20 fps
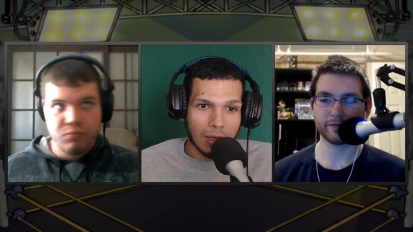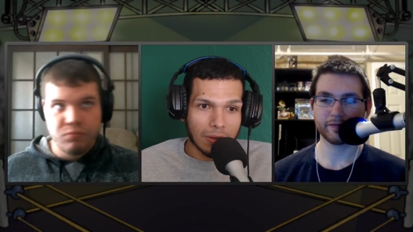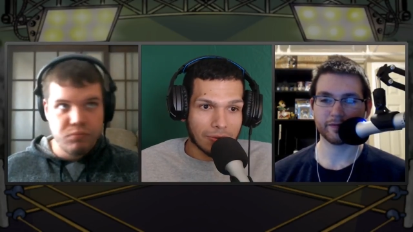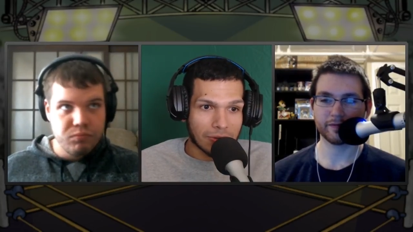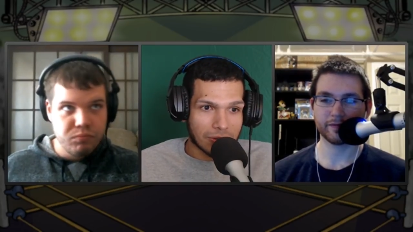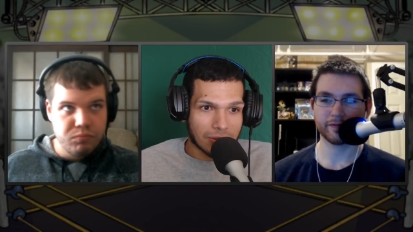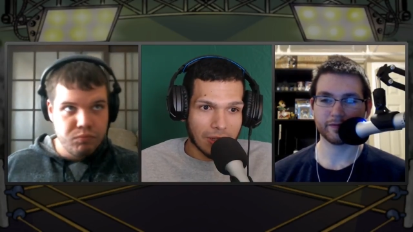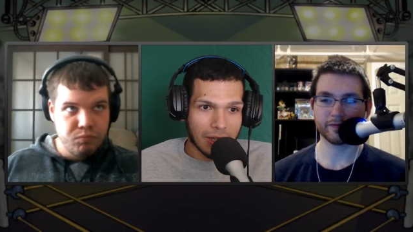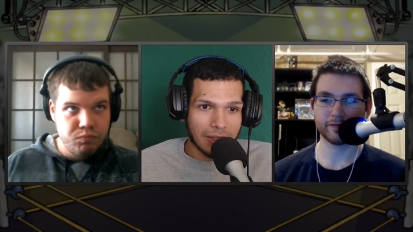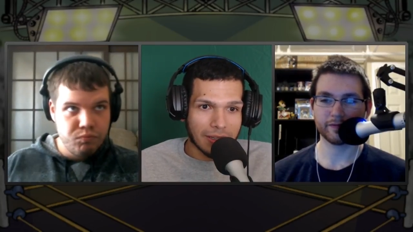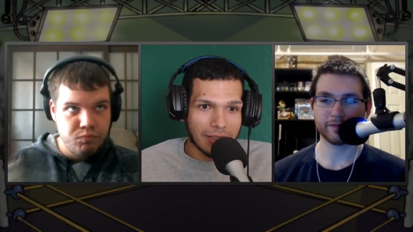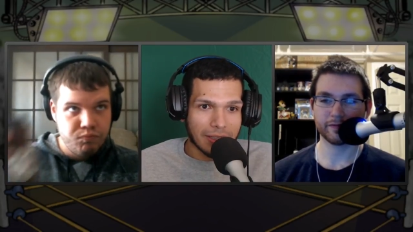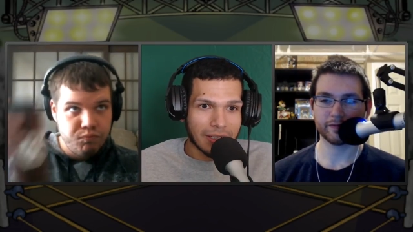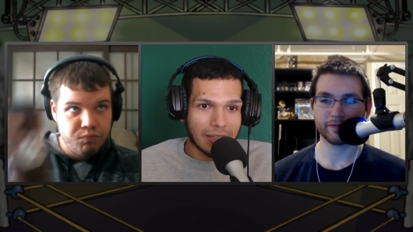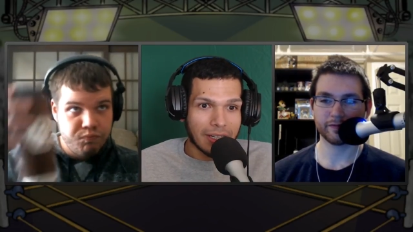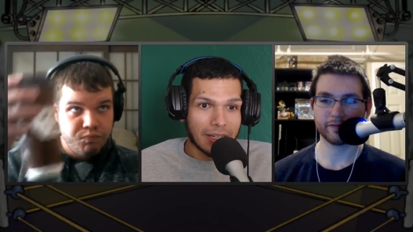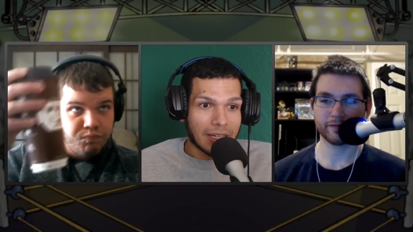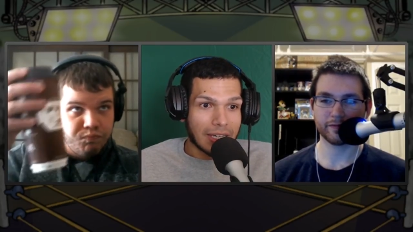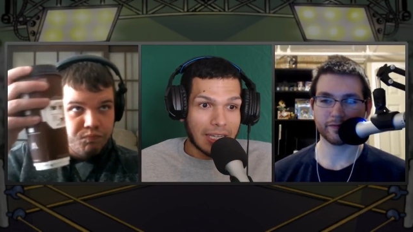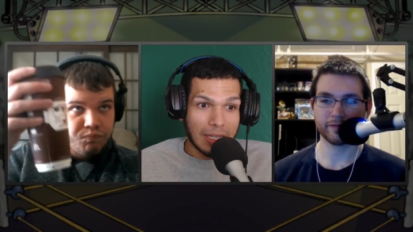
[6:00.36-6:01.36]
Speaker 1: of a sudden,
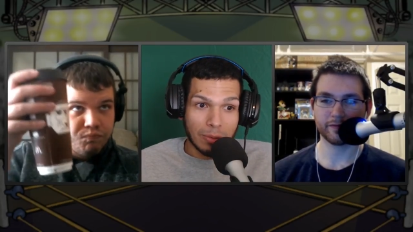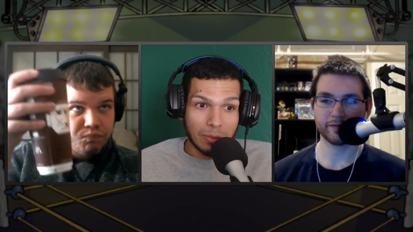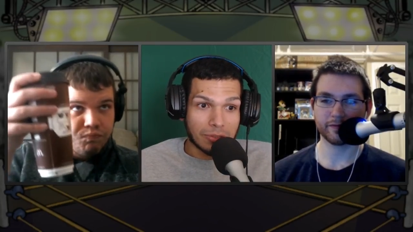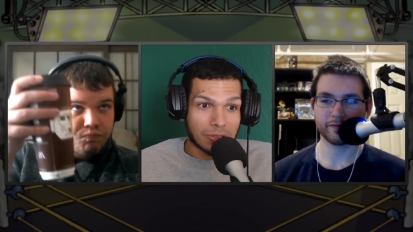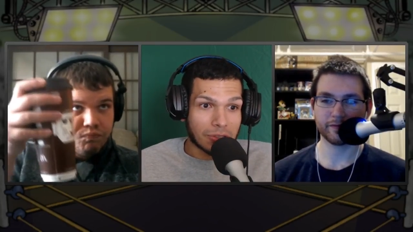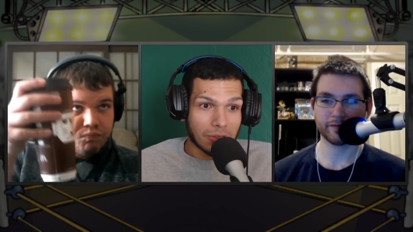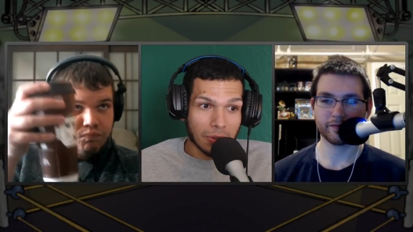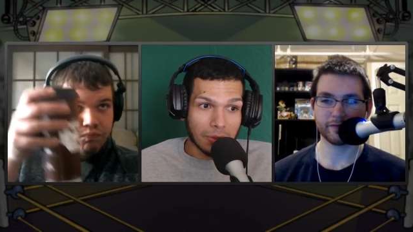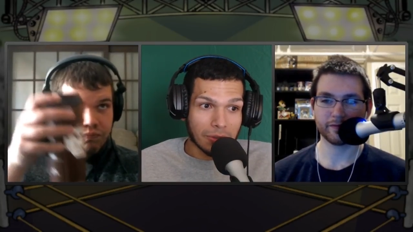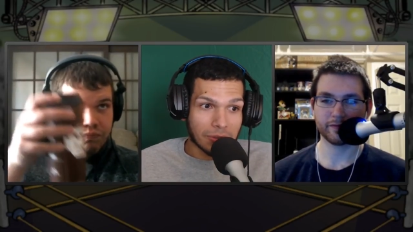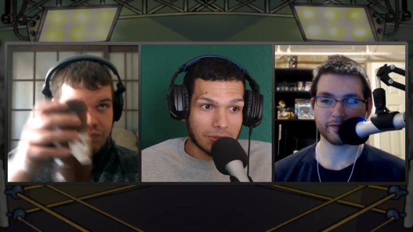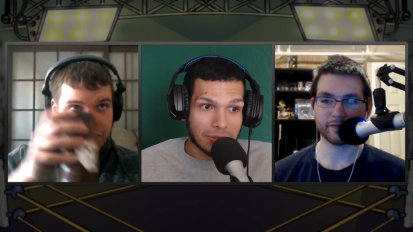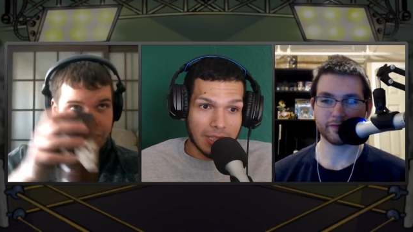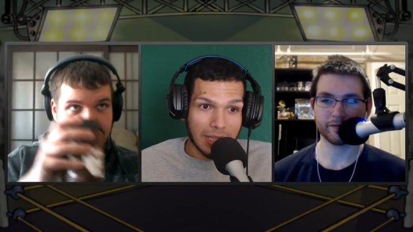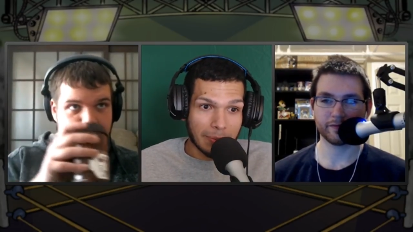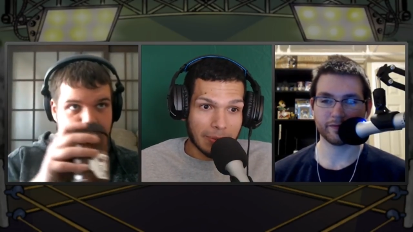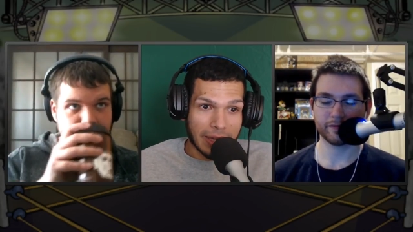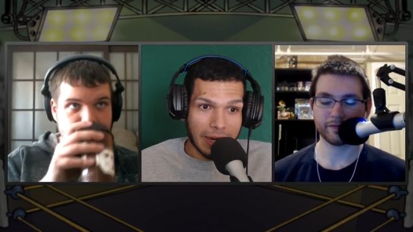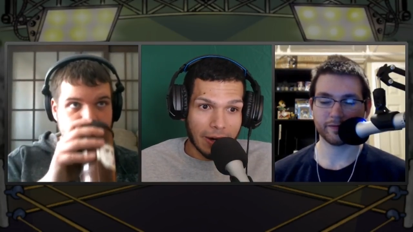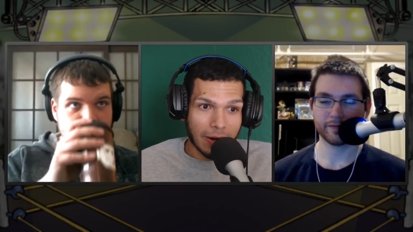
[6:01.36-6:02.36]
he was still the
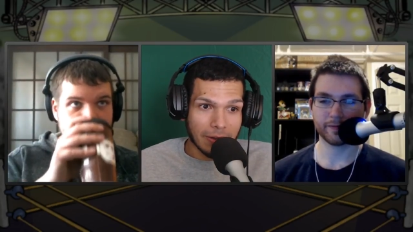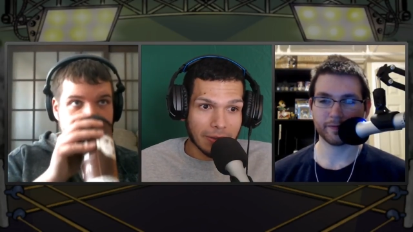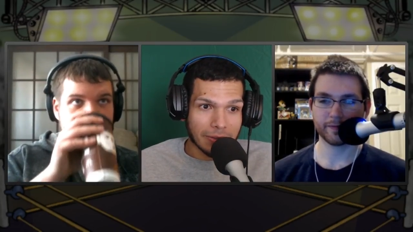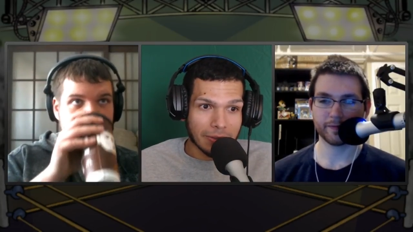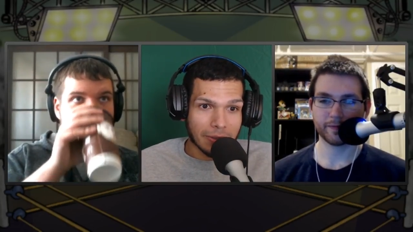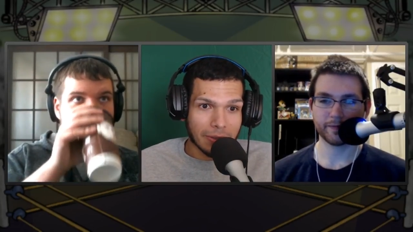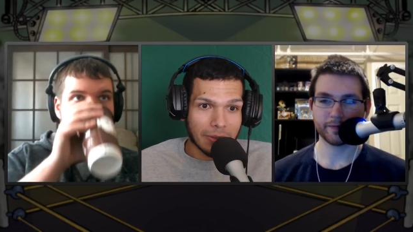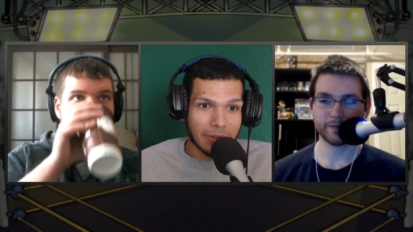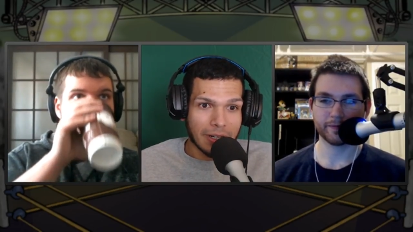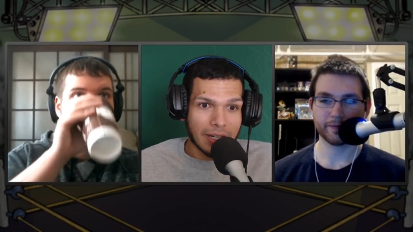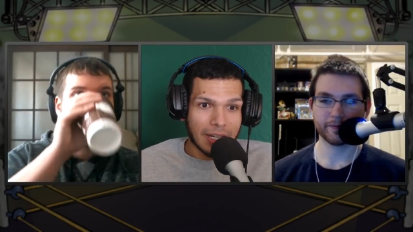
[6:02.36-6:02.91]
same character,